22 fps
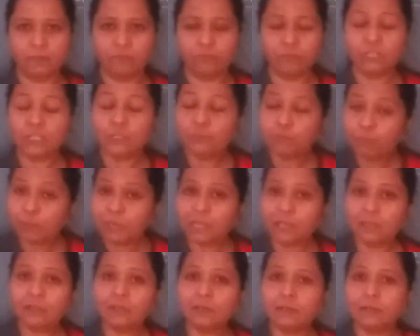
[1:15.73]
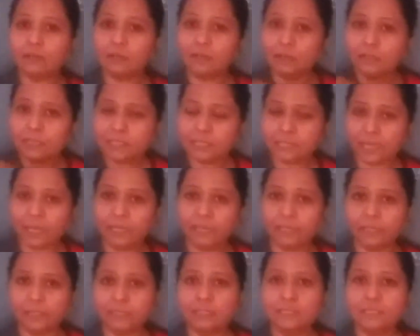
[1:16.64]
We speak a
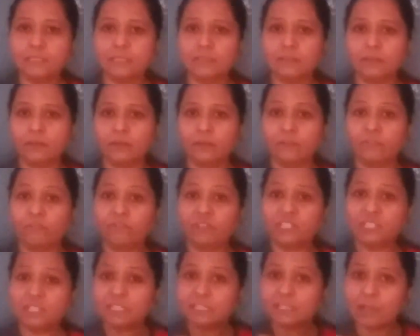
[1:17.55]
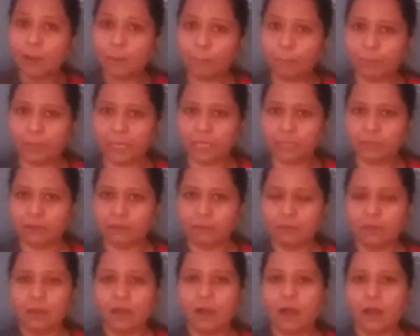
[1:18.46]
sentence which is complete.
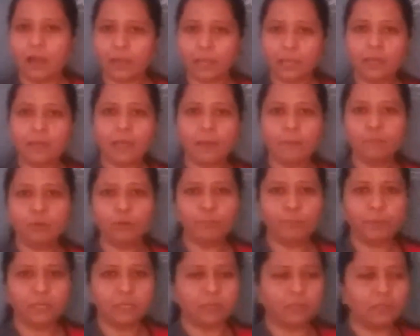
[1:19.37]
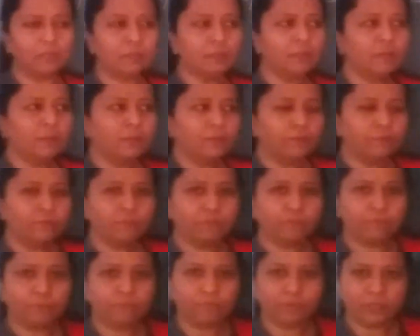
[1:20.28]
Again, I am repeating,
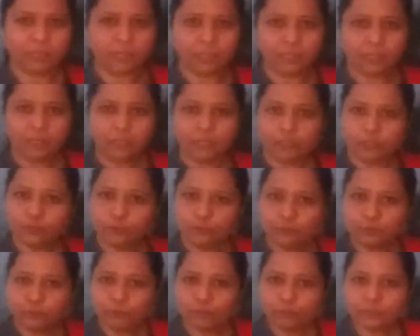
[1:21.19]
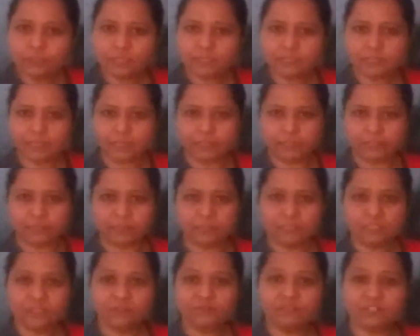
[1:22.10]
we use a
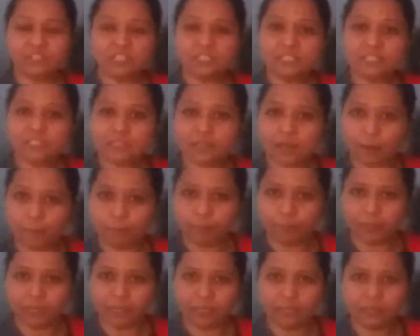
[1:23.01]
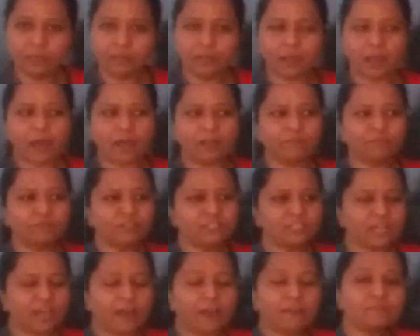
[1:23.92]
sentence which is complete and
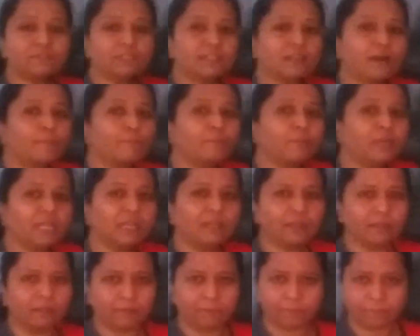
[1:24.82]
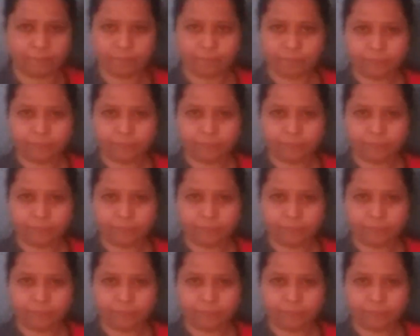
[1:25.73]
which has some meaning.